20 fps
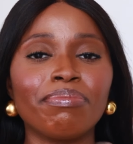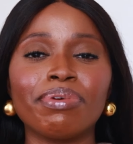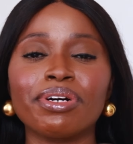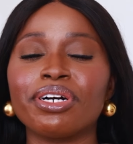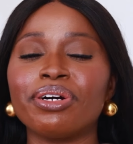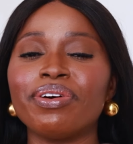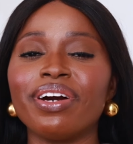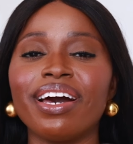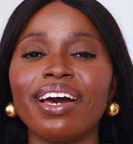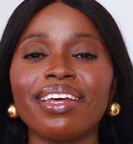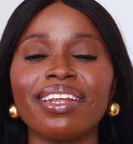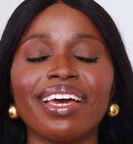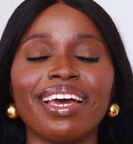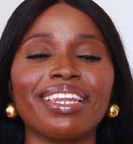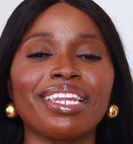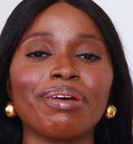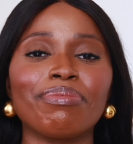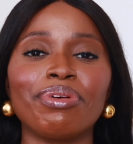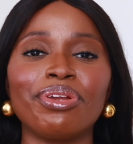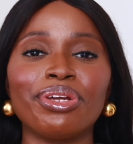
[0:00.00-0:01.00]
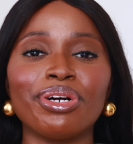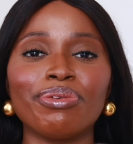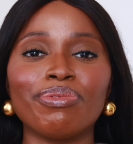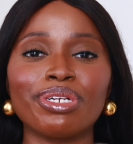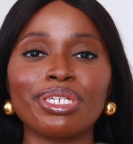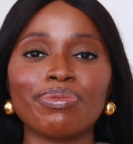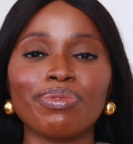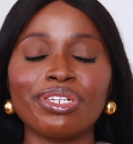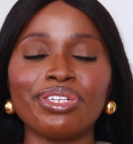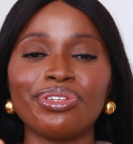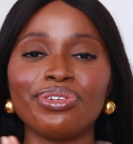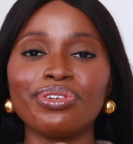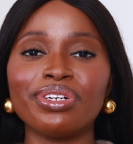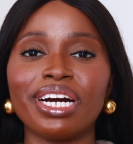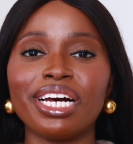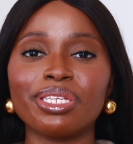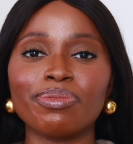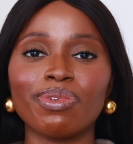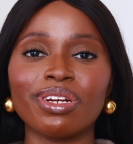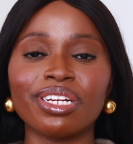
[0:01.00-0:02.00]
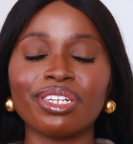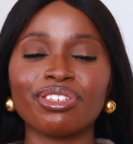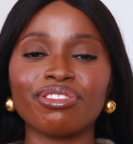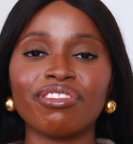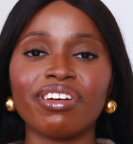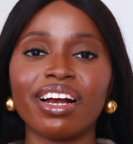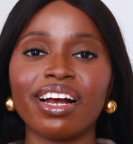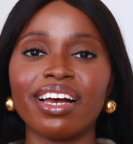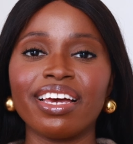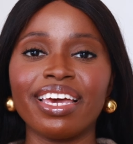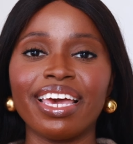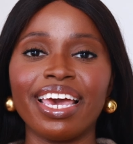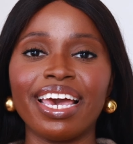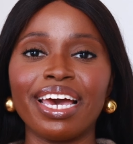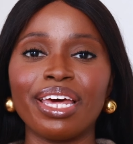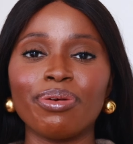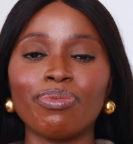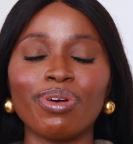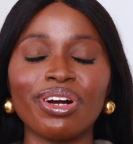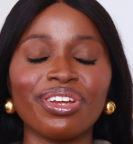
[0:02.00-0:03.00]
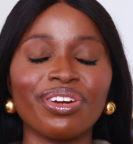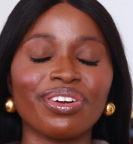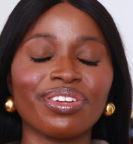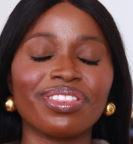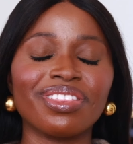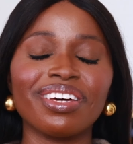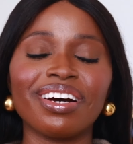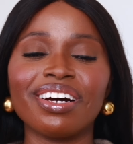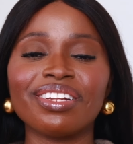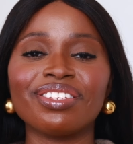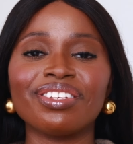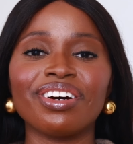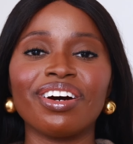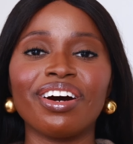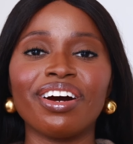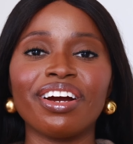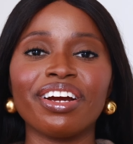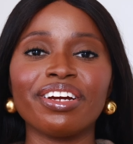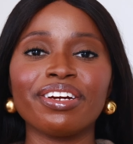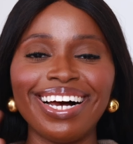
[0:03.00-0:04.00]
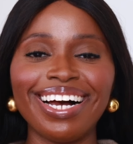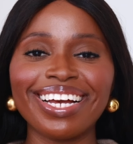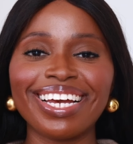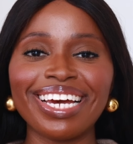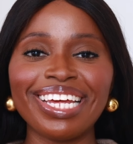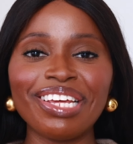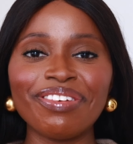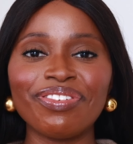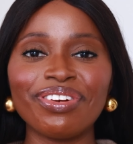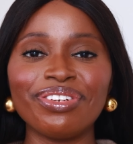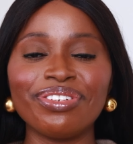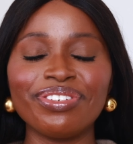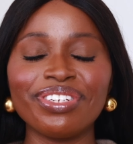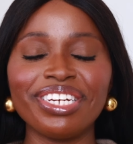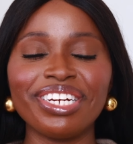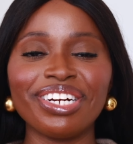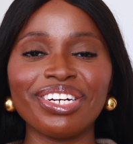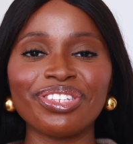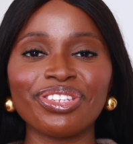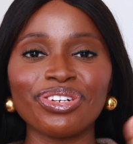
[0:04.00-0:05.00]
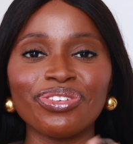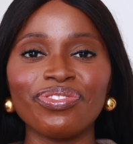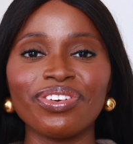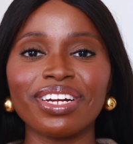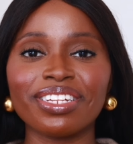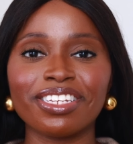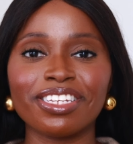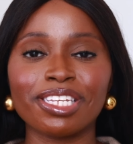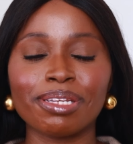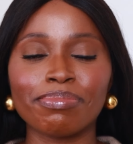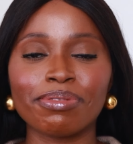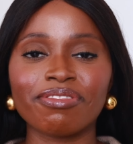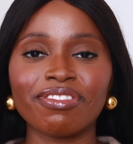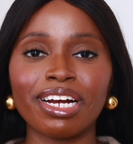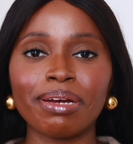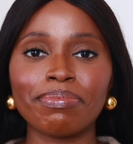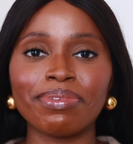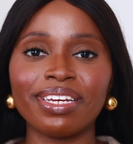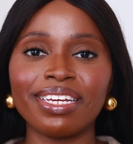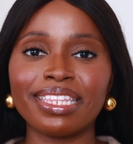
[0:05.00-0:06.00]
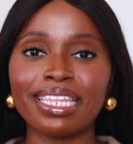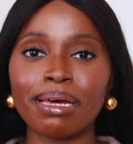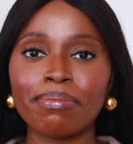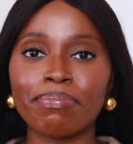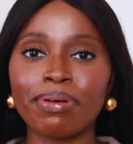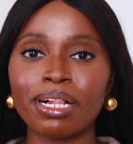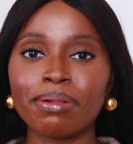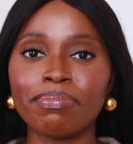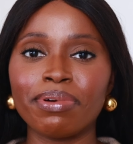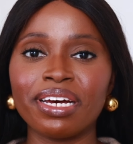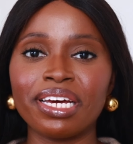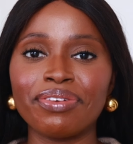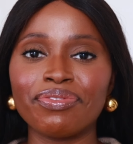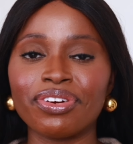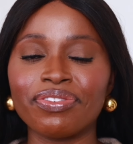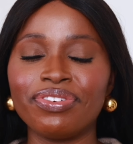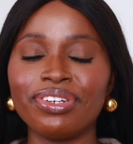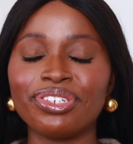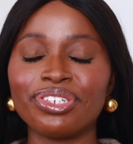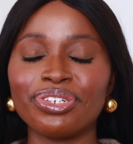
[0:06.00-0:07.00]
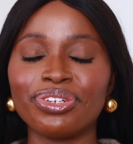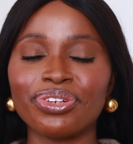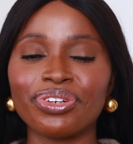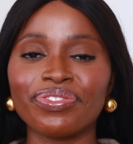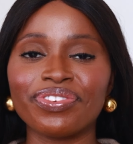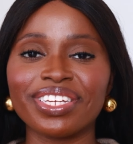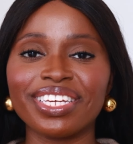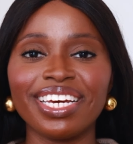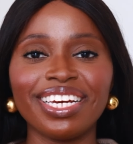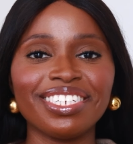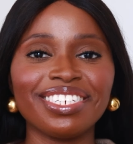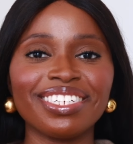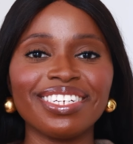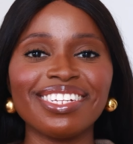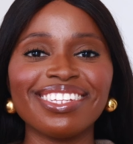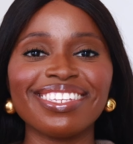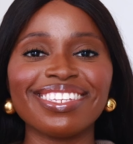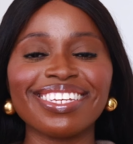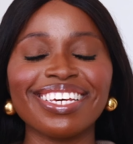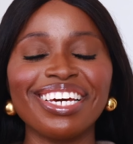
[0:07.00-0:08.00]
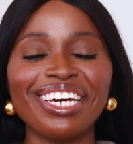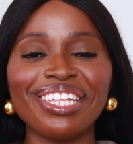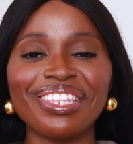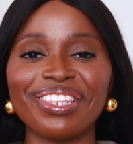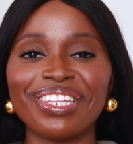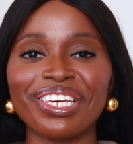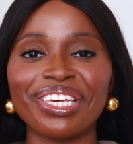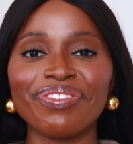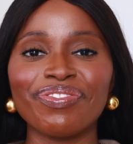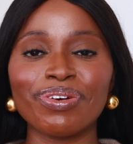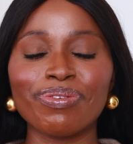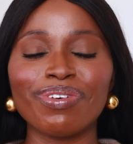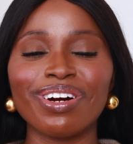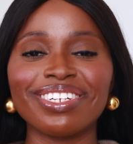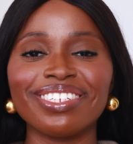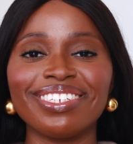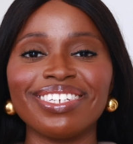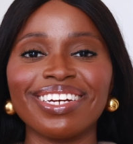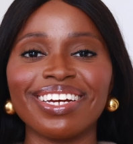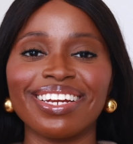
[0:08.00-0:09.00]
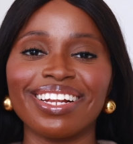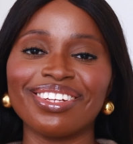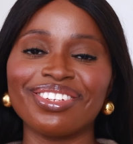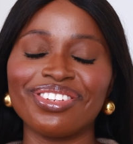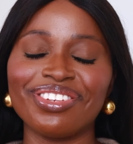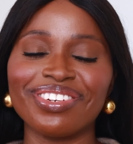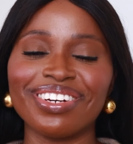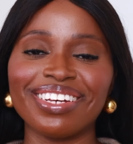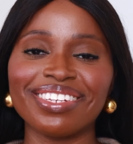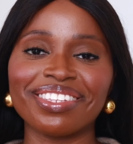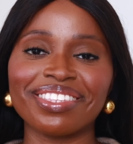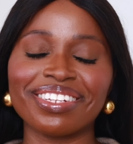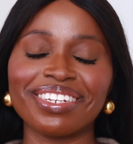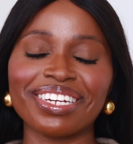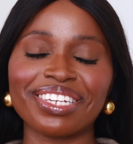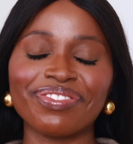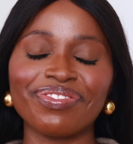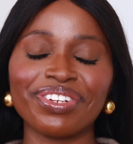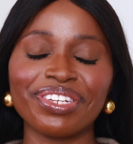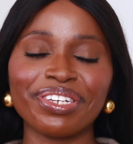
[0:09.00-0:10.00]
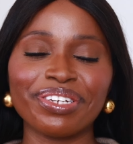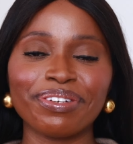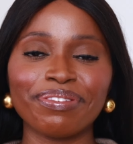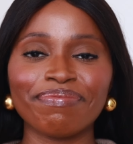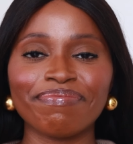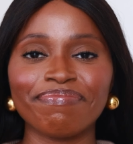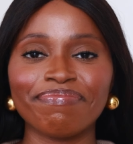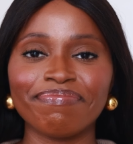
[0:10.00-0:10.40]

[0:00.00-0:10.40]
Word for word: but go ahead and let me know which ones you guys want to try and what your thoughts are. Again, if you're new here, don't forget to subscribe and hit that bell button for future notifications. Thank you for watching, and I'll see you guys the next video.